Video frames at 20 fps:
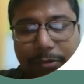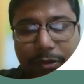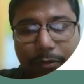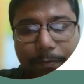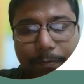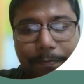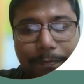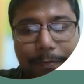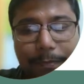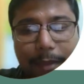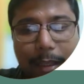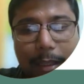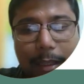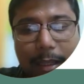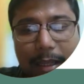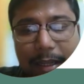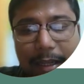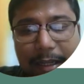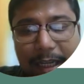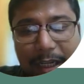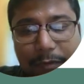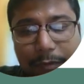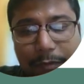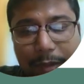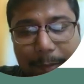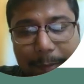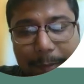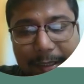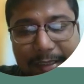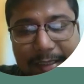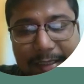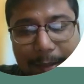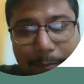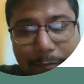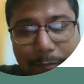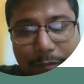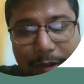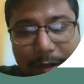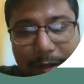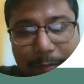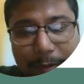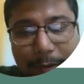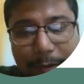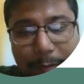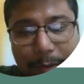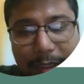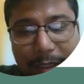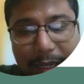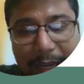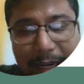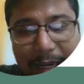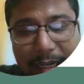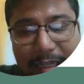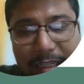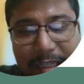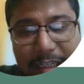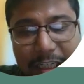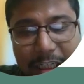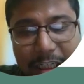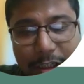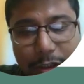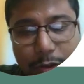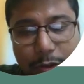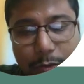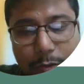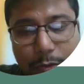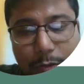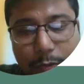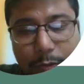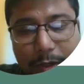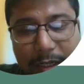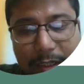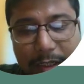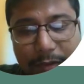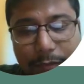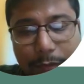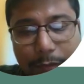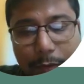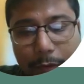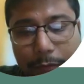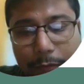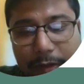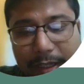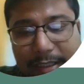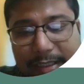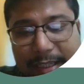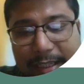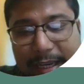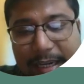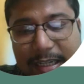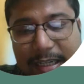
So it will be somewhere between 18 to 24 weeks,